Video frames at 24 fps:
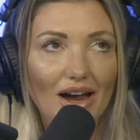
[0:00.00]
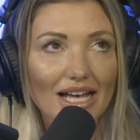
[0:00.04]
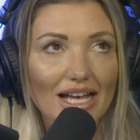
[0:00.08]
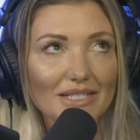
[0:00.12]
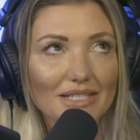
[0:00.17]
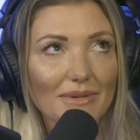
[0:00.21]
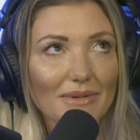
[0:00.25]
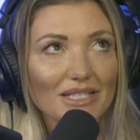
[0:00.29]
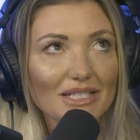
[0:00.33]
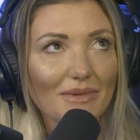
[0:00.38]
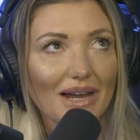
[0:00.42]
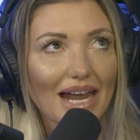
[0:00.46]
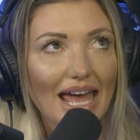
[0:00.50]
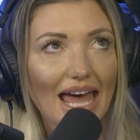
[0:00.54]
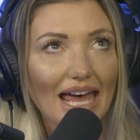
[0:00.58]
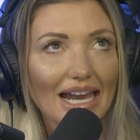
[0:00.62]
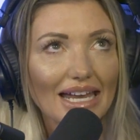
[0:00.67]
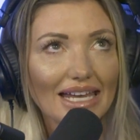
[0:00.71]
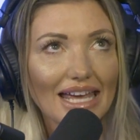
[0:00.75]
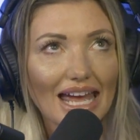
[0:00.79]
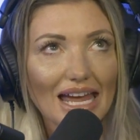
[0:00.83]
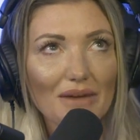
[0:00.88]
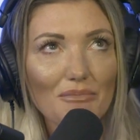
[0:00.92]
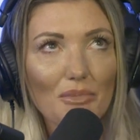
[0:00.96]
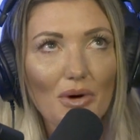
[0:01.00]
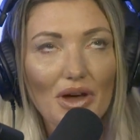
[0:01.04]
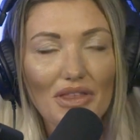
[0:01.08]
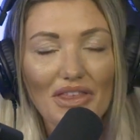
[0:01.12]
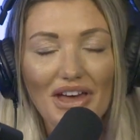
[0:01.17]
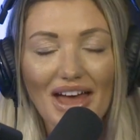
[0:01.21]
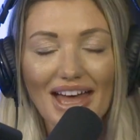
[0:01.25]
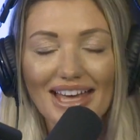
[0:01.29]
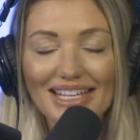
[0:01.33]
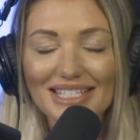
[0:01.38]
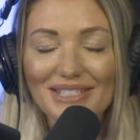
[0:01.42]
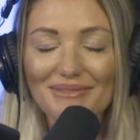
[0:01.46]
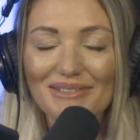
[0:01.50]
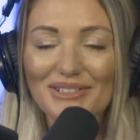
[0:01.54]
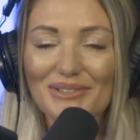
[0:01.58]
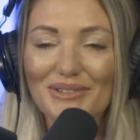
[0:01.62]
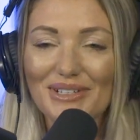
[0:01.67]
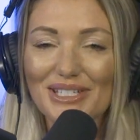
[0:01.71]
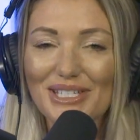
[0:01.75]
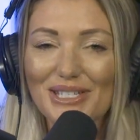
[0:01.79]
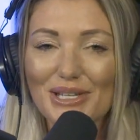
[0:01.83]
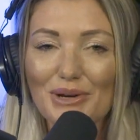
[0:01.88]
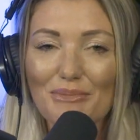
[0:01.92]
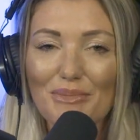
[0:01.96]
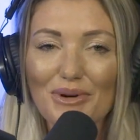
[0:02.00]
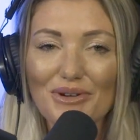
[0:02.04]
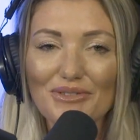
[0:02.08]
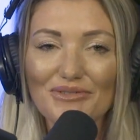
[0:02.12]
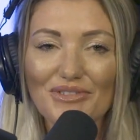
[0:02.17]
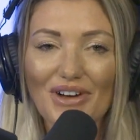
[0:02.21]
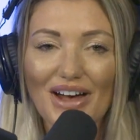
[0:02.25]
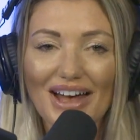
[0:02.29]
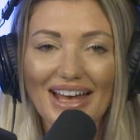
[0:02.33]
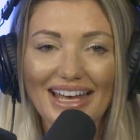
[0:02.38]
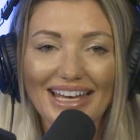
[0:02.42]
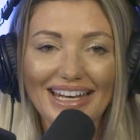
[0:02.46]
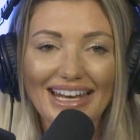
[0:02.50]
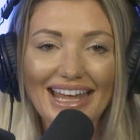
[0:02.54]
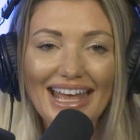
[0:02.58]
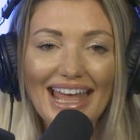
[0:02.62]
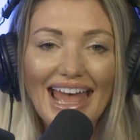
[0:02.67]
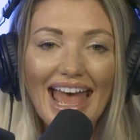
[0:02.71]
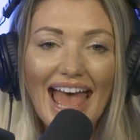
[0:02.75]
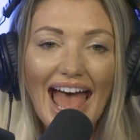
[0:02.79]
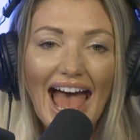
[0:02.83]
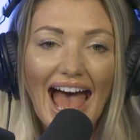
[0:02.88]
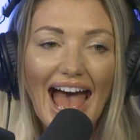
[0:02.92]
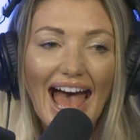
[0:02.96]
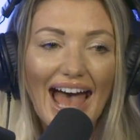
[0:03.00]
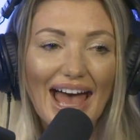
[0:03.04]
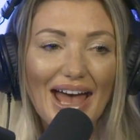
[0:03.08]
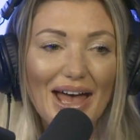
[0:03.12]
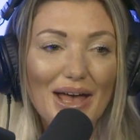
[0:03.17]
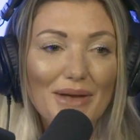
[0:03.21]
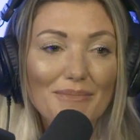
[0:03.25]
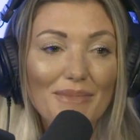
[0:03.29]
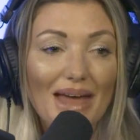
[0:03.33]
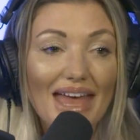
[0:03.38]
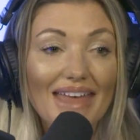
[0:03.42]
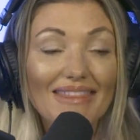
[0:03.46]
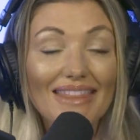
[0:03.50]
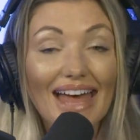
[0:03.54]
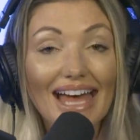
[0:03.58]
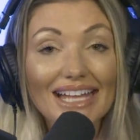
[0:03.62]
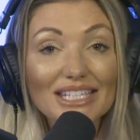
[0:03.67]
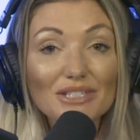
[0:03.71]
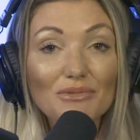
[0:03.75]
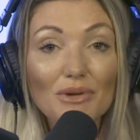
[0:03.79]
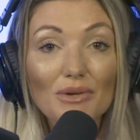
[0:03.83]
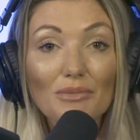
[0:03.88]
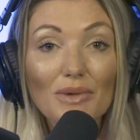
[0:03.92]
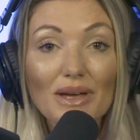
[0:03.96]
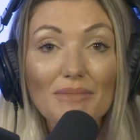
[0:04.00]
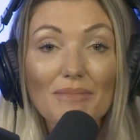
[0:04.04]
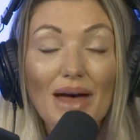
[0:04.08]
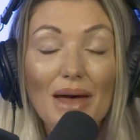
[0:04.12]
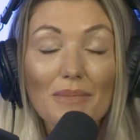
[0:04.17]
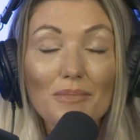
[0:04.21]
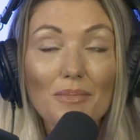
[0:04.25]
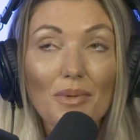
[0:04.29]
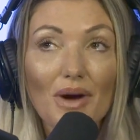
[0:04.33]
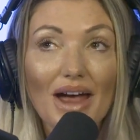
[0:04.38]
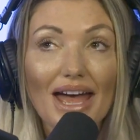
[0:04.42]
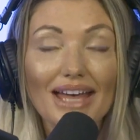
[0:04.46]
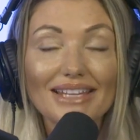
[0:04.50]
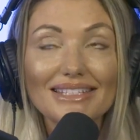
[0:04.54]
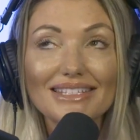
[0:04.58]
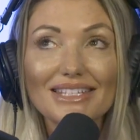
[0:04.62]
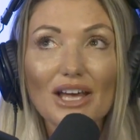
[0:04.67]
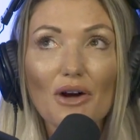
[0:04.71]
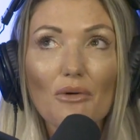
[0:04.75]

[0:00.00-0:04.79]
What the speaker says: So our husbands went ahead and came with us, which was super fun. And that's when we met Britt.